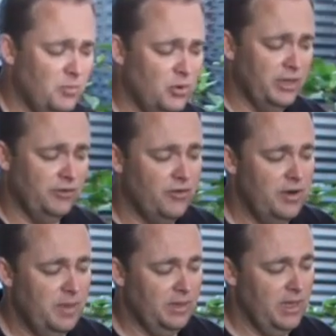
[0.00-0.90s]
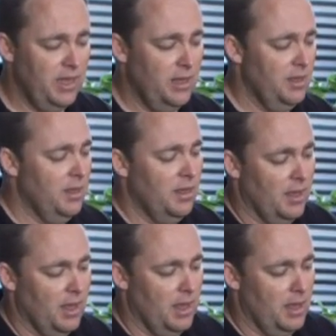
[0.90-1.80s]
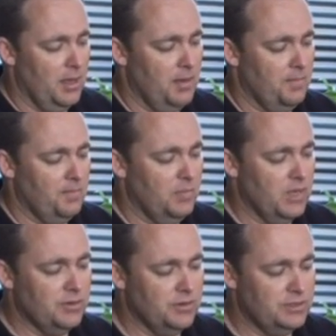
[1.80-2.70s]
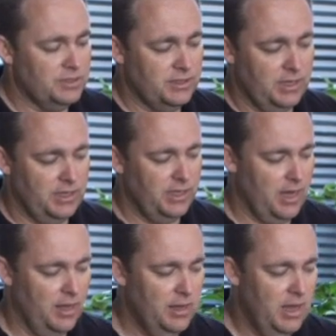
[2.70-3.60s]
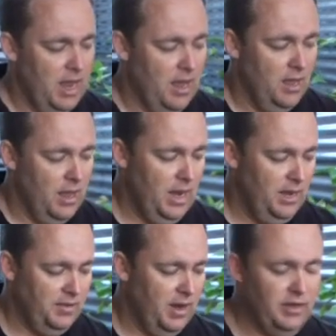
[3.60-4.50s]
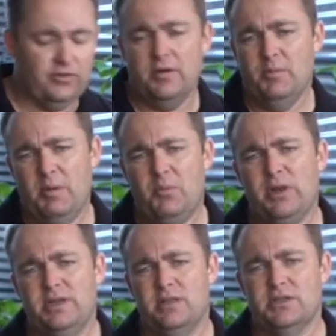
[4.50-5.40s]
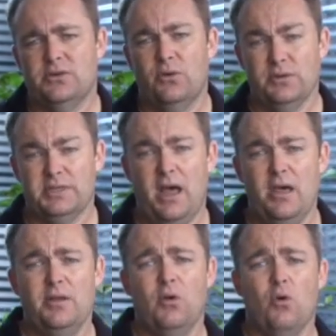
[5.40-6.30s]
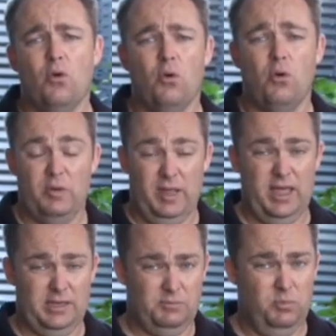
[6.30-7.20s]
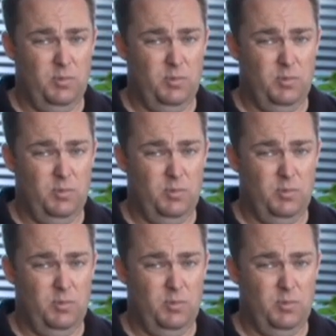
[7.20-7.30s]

in putting a treatment there because any treatment we put into the soil zone or it gets